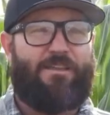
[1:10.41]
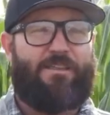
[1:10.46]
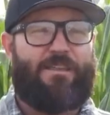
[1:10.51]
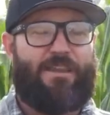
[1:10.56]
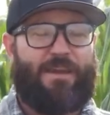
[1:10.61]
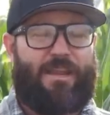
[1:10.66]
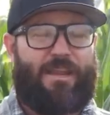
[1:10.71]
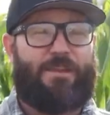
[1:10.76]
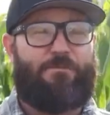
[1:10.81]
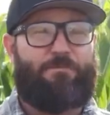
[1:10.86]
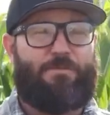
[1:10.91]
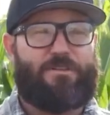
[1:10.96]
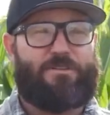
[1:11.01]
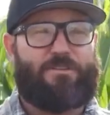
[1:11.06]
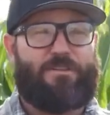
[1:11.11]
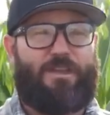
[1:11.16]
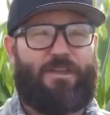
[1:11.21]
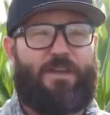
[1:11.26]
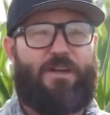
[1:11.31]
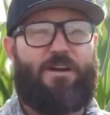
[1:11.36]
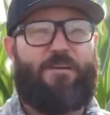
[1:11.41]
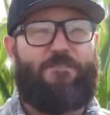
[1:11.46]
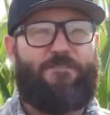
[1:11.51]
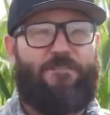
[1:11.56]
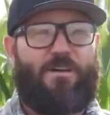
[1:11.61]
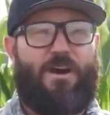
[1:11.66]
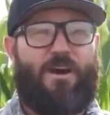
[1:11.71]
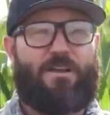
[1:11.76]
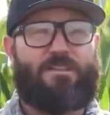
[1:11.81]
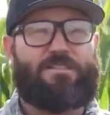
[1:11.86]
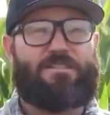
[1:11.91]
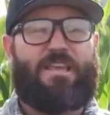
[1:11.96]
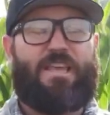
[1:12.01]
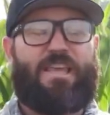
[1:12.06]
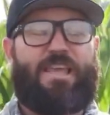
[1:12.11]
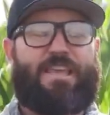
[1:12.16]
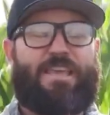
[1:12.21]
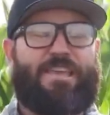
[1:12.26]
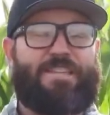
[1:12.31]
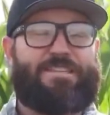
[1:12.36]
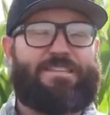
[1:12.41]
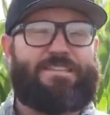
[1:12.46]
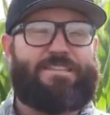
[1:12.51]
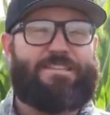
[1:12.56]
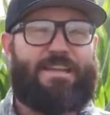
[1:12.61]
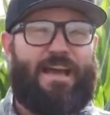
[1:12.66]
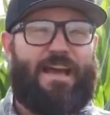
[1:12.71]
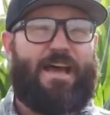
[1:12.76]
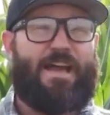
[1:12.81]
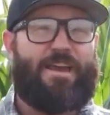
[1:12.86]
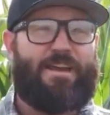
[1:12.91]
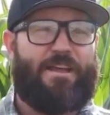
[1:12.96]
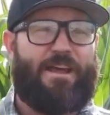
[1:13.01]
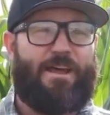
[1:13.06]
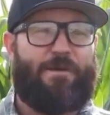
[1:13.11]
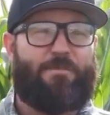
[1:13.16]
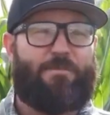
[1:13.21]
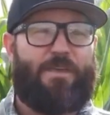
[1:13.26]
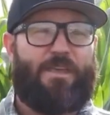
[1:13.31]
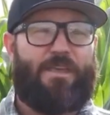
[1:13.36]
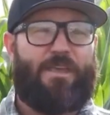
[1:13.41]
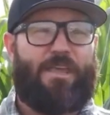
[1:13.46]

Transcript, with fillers: than 80% of phos gets tied up